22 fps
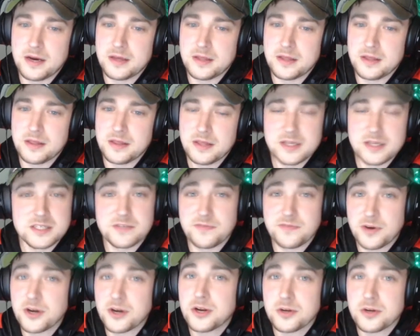there's a
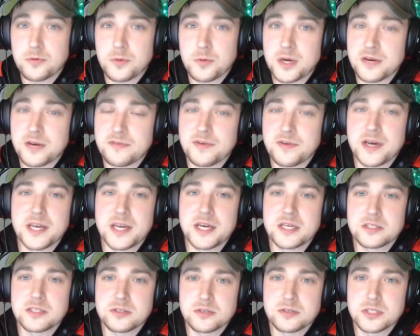very good way to
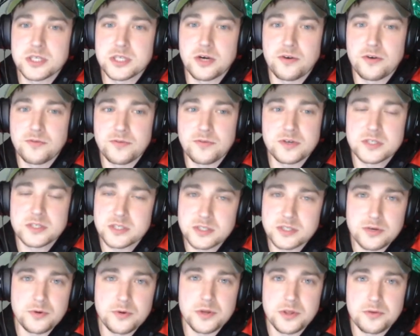finance yourself versus
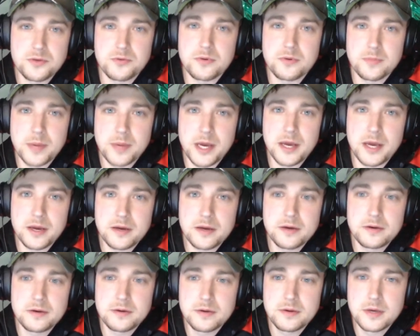going through a bank.
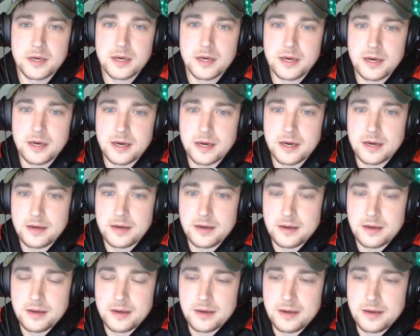
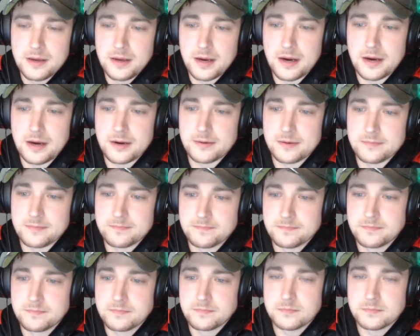Um,
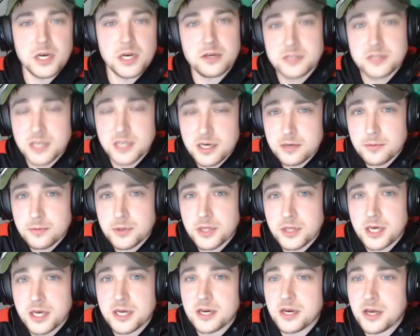but I'll talk about
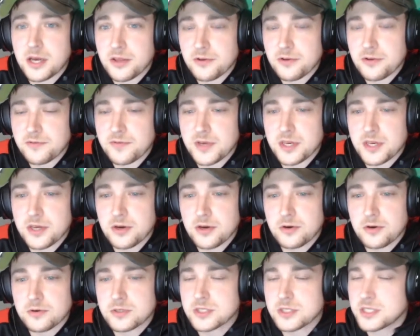that in another
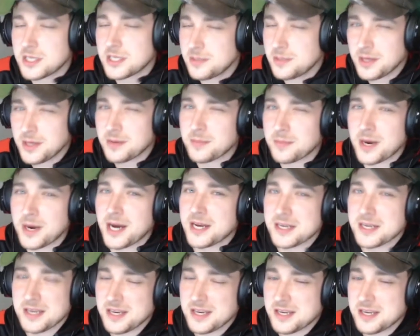video. Just keep that in
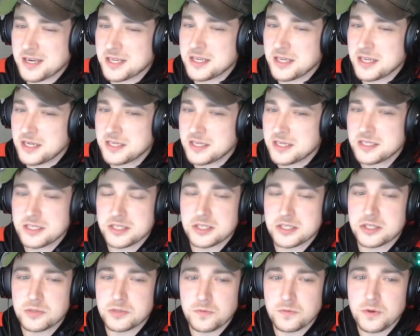mind. It is a
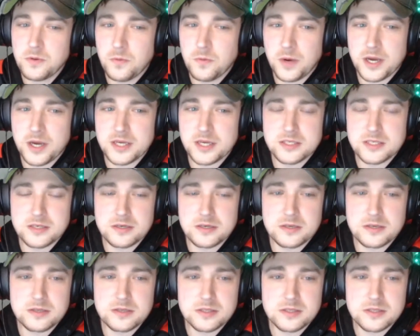sweet way to